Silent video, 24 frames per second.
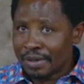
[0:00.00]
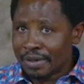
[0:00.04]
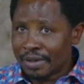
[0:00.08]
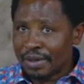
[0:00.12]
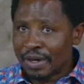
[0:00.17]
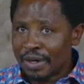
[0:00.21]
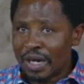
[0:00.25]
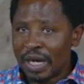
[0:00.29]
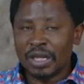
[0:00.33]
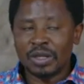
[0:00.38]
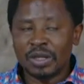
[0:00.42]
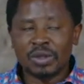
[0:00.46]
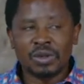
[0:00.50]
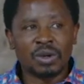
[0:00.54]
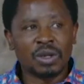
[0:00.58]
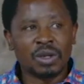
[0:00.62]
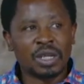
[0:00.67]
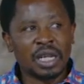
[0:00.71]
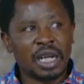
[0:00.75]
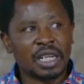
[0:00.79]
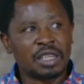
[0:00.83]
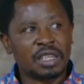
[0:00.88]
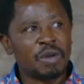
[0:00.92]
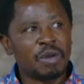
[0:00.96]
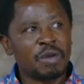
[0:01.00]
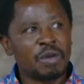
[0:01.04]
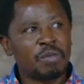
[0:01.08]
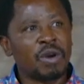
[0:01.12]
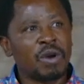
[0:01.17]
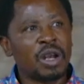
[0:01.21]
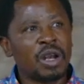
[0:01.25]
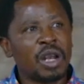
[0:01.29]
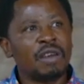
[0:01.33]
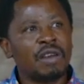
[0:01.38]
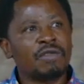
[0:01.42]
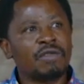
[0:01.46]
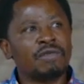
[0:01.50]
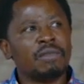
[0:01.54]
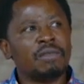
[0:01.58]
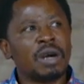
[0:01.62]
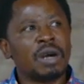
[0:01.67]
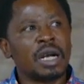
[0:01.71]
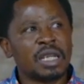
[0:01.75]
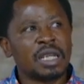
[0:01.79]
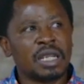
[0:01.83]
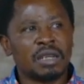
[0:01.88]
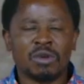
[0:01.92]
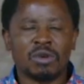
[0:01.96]
I know that people love
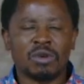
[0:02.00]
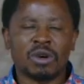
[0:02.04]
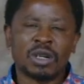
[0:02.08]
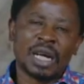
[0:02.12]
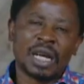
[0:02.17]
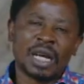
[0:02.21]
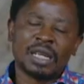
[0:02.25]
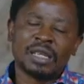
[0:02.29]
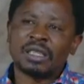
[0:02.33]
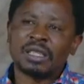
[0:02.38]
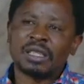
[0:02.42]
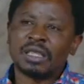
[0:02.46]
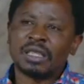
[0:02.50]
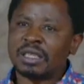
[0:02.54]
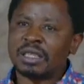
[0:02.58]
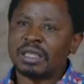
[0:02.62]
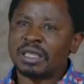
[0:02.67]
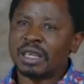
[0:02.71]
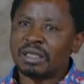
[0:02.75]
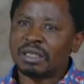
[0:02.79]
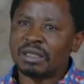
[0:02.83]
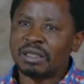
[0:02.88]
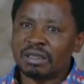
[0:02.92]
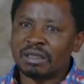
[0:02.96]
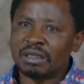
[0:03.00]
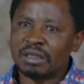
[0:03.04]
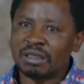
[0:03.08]
money more than Jesus.